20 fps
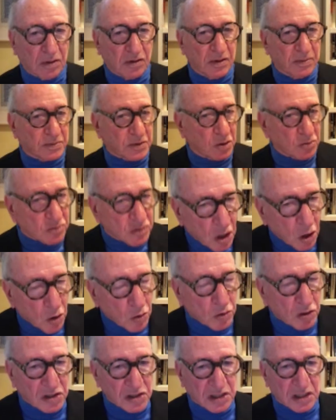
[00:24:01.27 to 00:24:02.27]
crypto
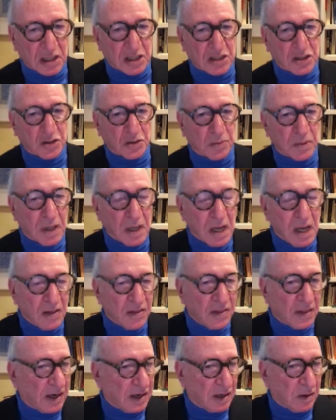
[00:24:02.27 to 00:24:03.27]
token system
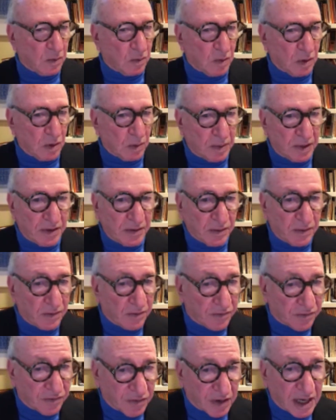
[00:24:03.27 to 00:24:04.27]
that will be
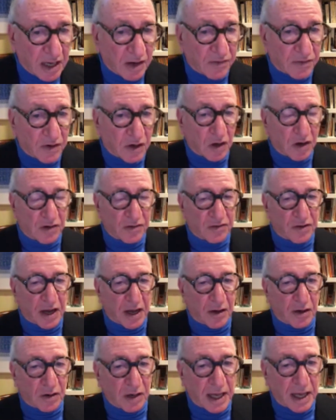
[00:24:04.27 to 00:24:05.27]
free of a lot of
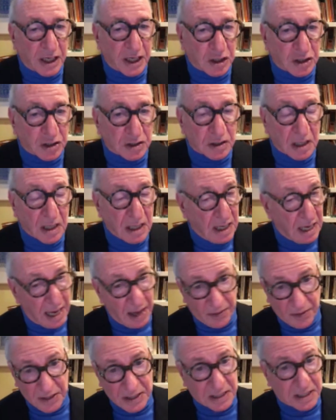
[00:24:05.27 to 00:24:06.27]
regulation,
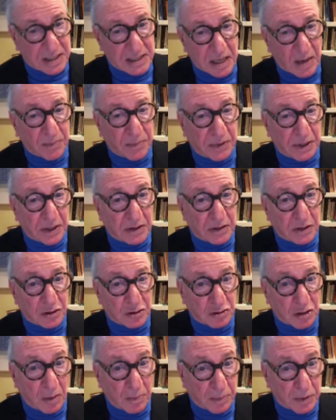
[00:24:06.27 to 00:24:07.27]
and this is something that
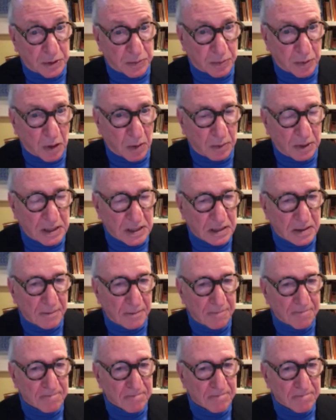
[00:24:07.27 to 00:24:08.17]
Trump has promised,